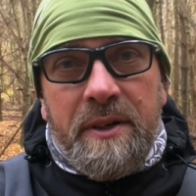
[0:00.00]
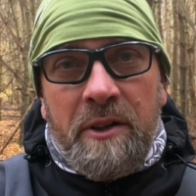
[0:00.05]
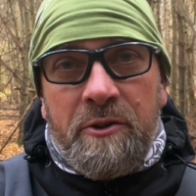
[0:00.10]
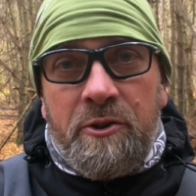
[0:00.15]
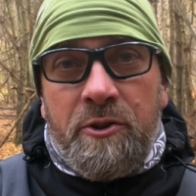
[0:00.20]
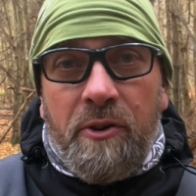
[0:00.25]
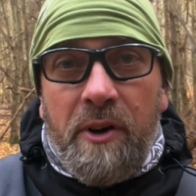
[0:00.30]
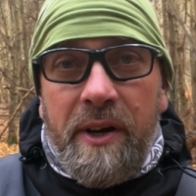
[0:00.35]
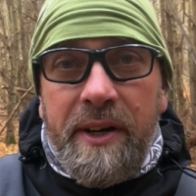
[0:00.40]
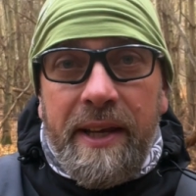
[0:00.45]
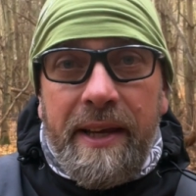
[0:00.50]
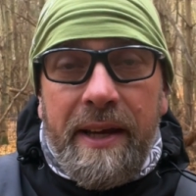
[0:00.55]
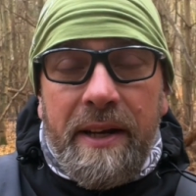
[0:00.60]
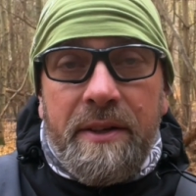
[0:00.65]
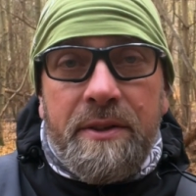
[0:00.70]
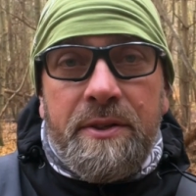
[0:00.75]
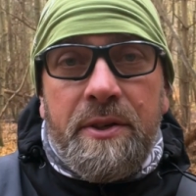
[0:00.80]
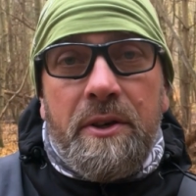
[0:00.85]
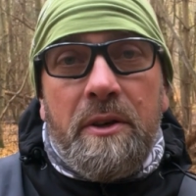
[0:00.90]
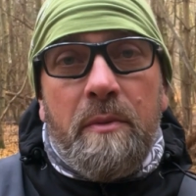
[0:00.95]
I'll try to get
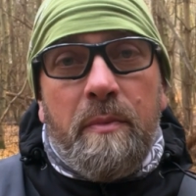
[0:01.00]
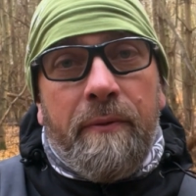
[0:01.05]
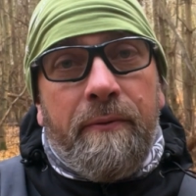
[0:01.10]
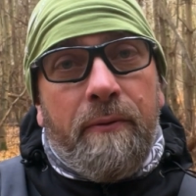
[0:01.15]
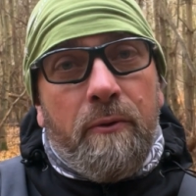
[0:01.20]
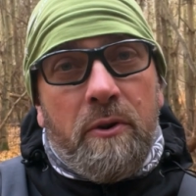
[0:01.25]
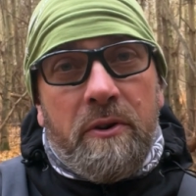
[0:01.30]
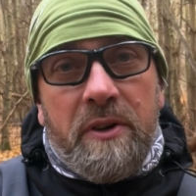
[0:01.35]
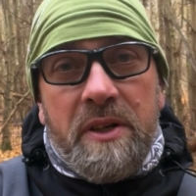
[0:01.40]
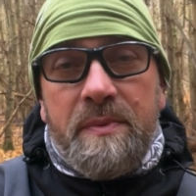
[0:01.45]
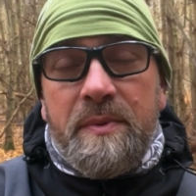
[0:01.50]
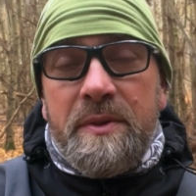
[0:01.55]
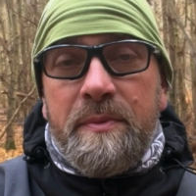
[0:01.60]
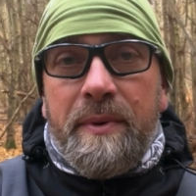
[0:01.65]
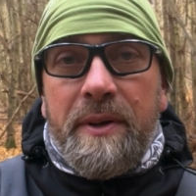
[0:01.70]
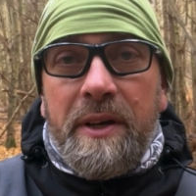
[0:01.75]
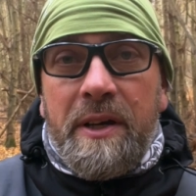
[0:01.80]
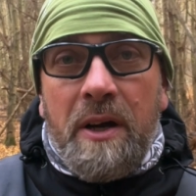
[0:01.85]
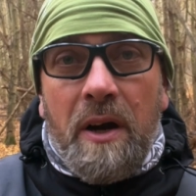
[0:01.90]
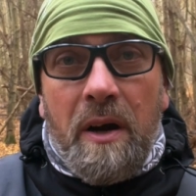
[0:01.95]
it to you before Christmas,
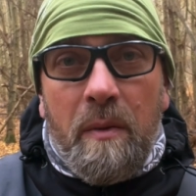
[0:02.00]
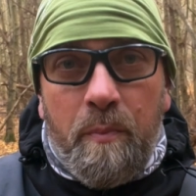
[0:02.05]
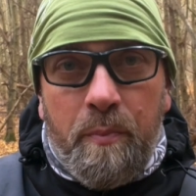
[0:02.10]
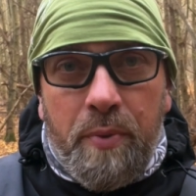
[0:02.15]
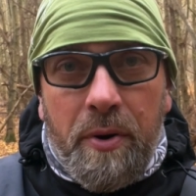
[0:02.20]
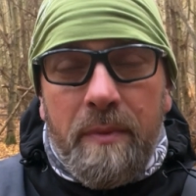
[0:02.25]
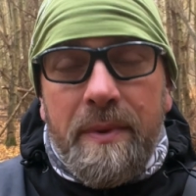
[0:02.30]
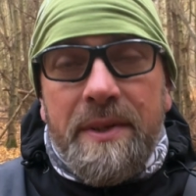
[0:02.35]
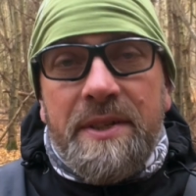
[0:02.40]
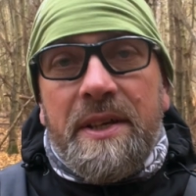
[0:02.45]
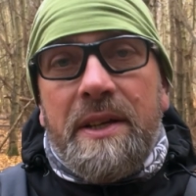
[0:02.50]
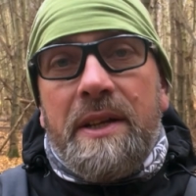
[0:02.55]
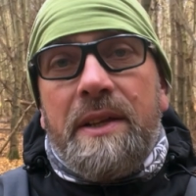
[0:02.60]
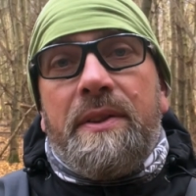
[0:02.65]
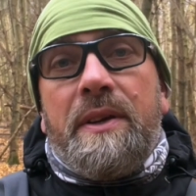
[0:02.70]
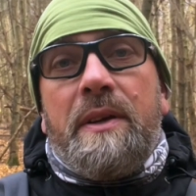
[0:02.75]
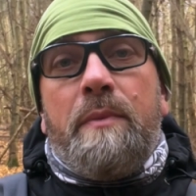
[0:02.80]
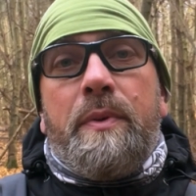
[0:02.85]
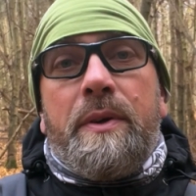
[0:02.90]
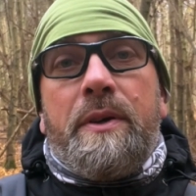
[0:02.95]
but I can't promise
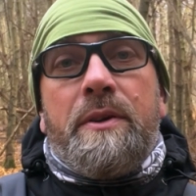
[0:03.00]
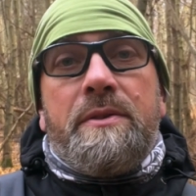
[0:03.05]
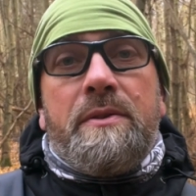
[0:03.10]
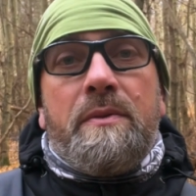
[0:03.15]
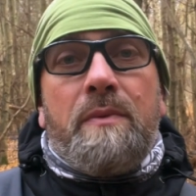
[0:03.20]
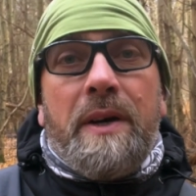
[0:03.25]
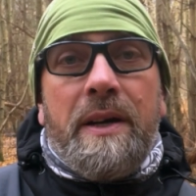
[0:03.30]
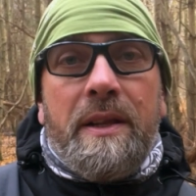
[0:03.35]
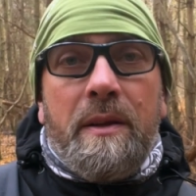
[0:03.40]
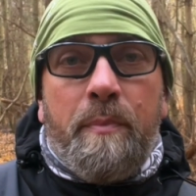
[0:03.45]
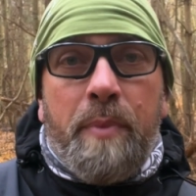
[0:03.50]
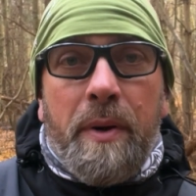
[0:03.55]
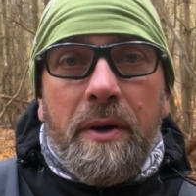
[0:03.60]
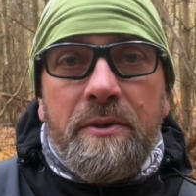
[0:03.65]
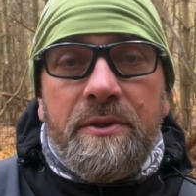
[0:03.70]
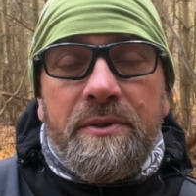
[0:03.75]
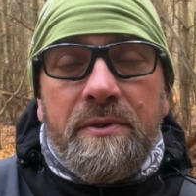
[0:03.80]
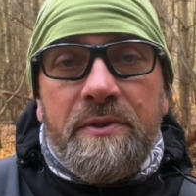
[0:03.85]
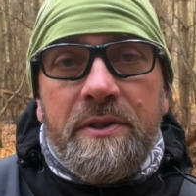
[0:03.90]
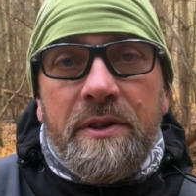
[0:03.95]
anything because of the way the
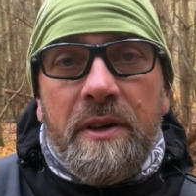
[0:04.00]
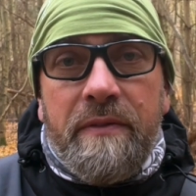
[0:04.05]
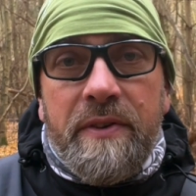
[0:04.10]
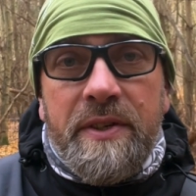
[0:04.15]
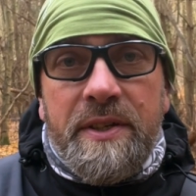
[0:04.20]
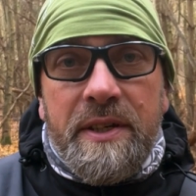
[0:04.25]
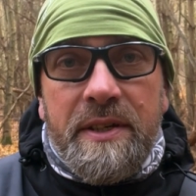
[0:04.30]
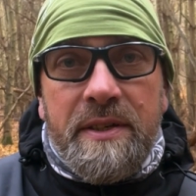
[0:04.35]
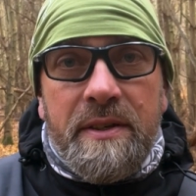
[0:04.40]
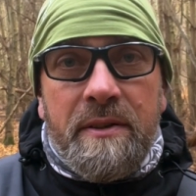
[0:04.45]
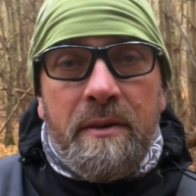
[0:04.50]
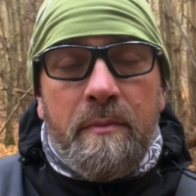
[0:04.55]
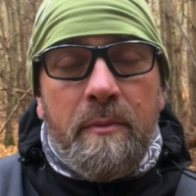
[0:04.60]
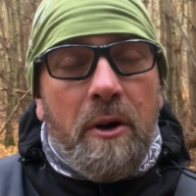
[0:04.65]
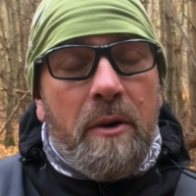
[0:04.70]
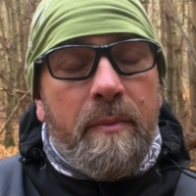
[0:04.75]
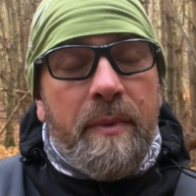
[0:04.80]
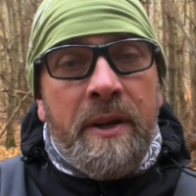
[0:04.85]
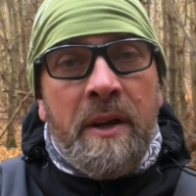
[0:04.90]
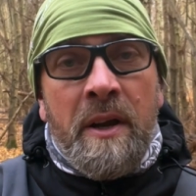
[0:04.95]
postal service is at the
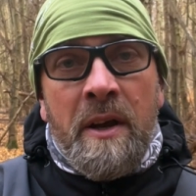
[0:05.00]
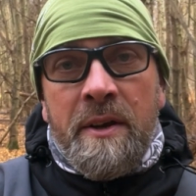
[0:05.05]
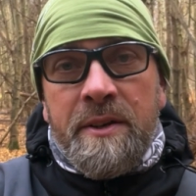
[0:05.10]
moment.